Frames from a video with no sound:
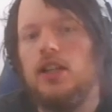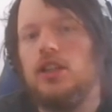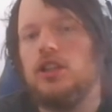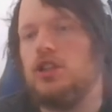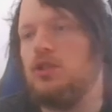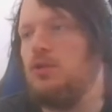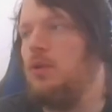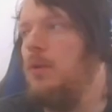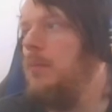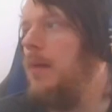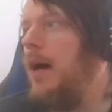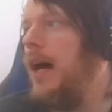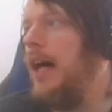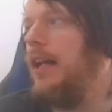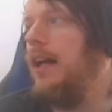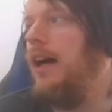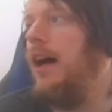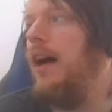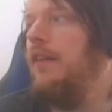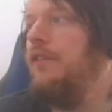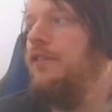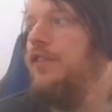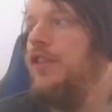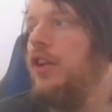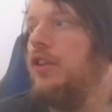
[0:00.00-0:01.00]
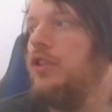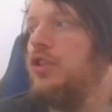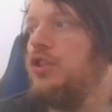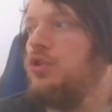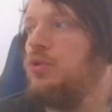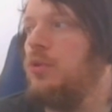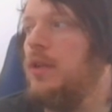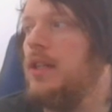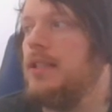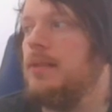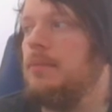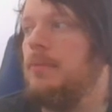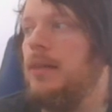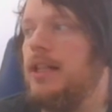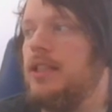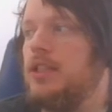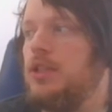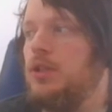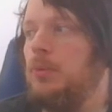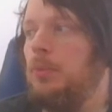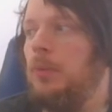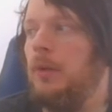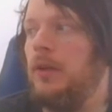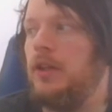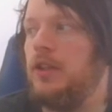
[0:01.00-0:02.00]
Squamata on field destroys a
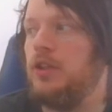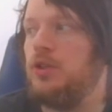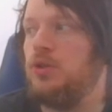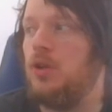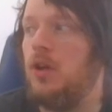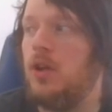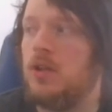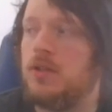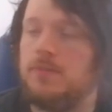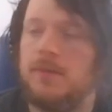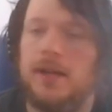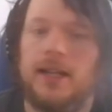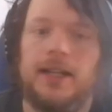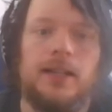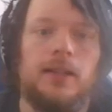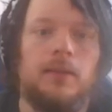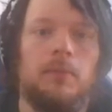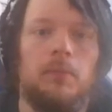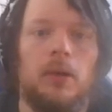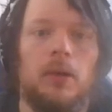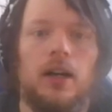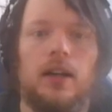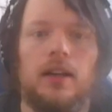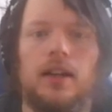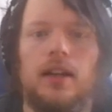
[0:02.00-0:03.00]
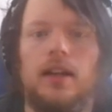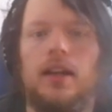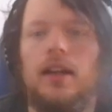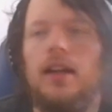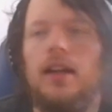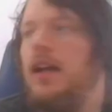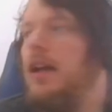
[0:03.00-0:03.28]
monster your opponent controls. Man-eater bug.